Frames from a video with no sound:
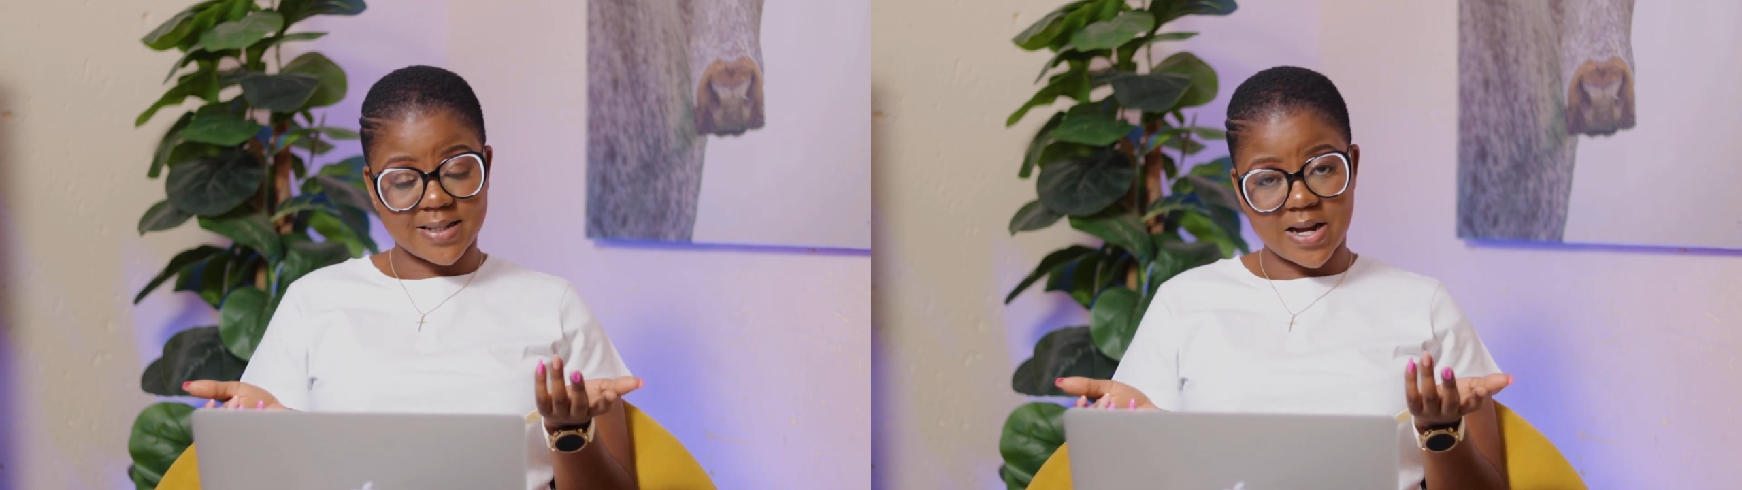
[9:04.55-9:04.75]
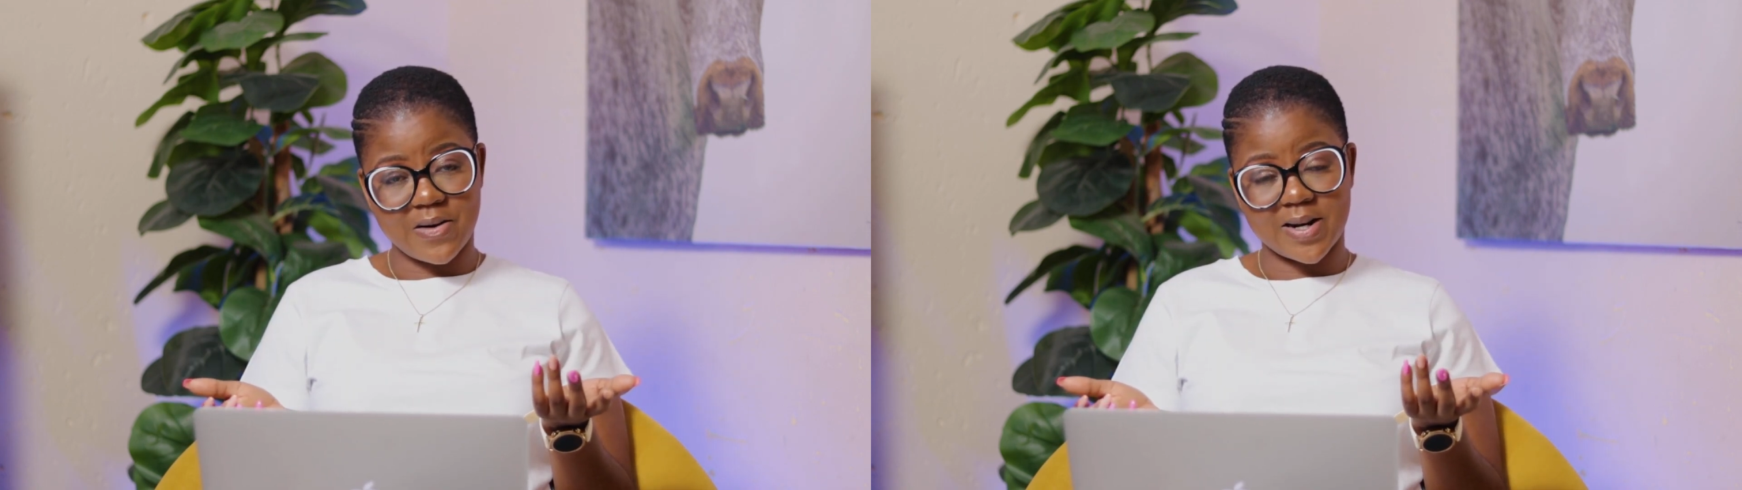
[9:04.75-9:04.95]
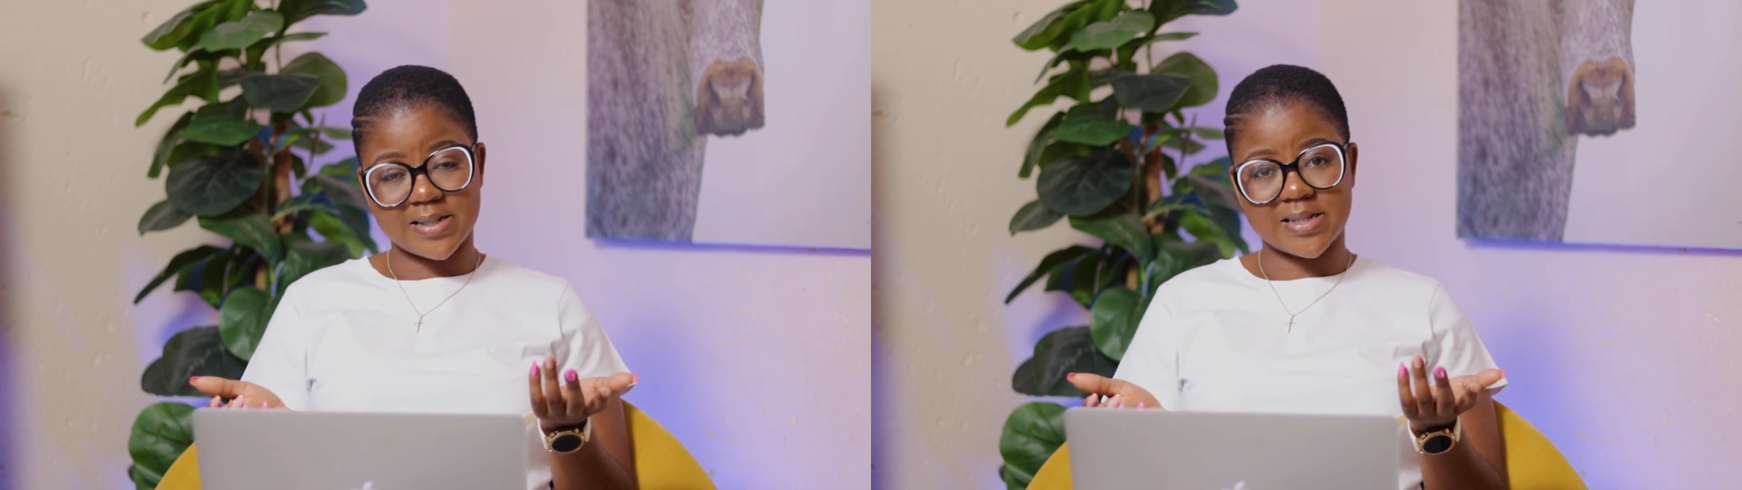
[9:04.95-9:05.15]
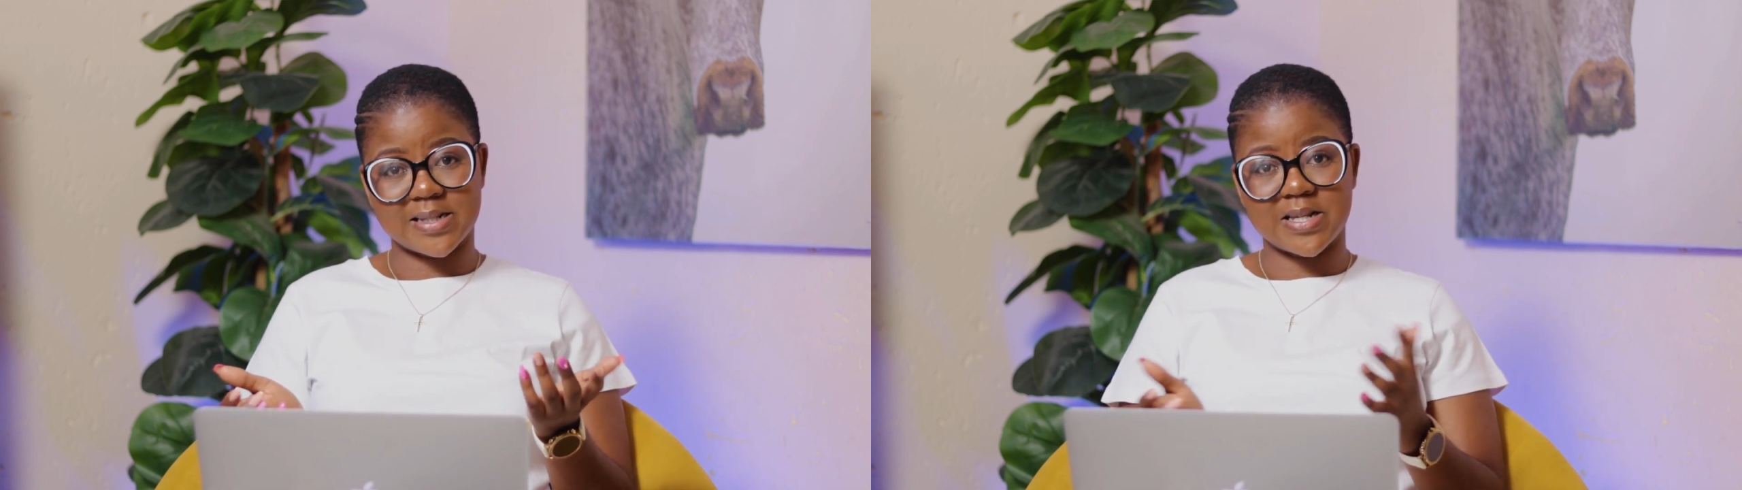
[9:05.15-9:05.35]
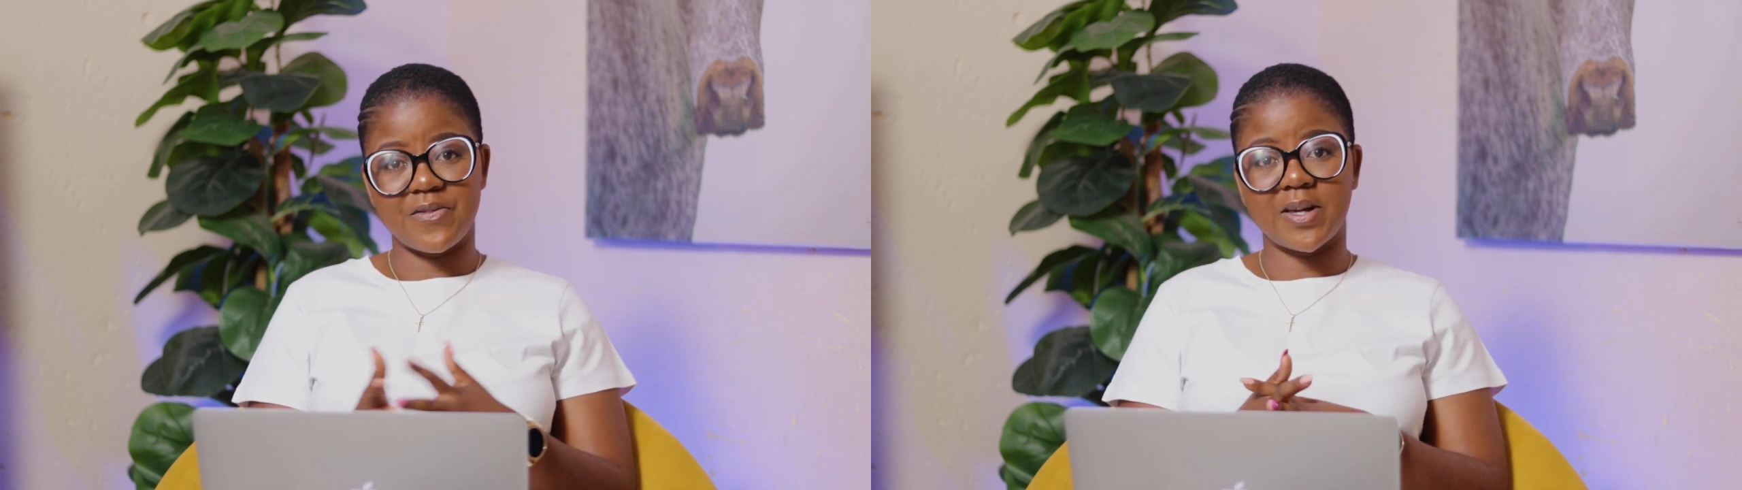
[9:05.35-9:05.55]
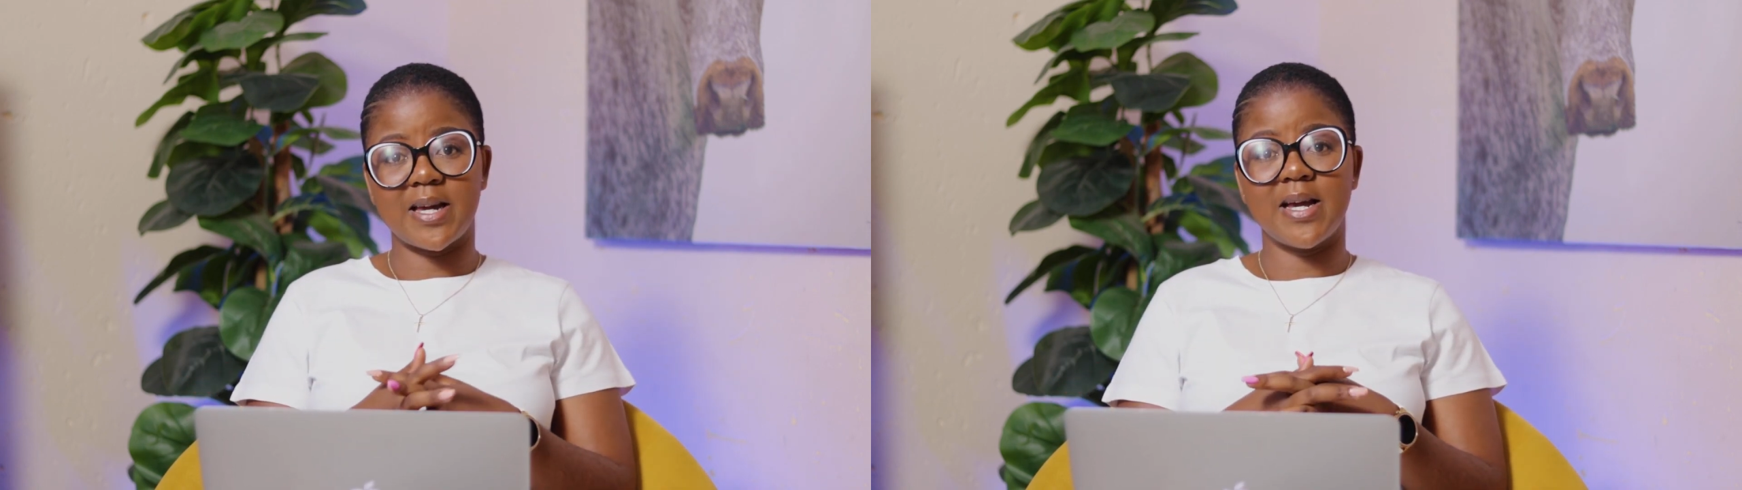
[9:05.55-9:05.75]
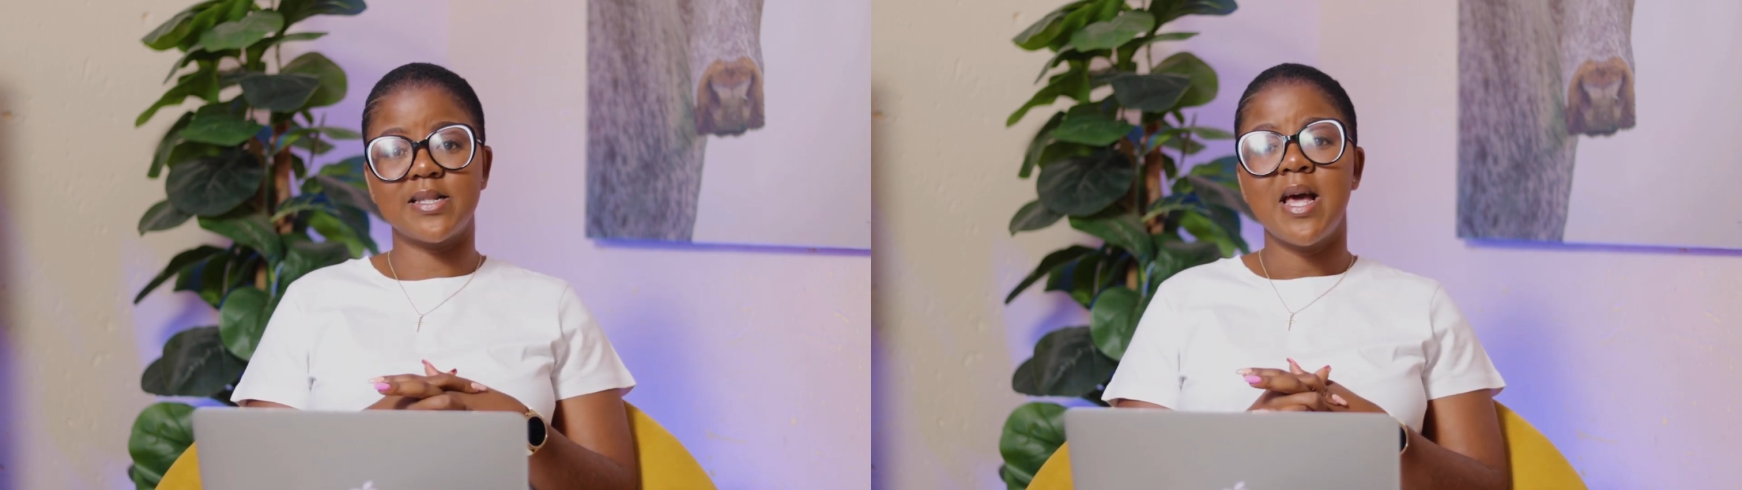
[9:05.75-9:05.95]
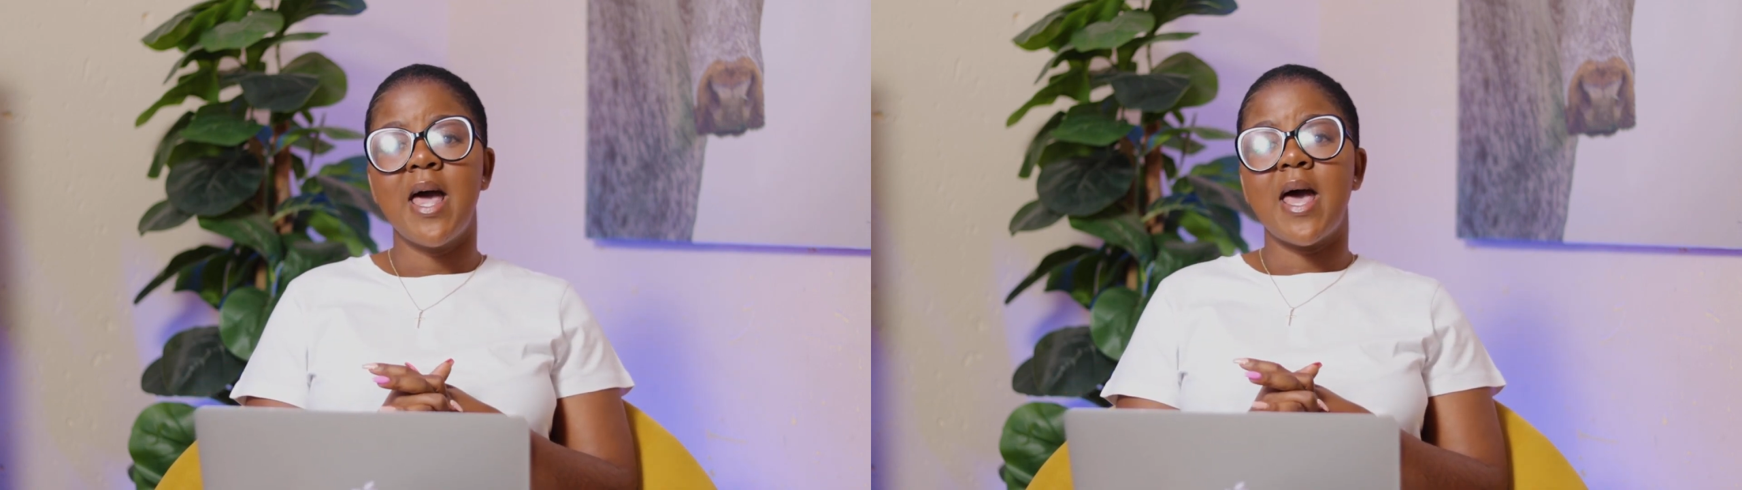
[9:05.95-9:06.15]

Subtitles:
clearance certificate.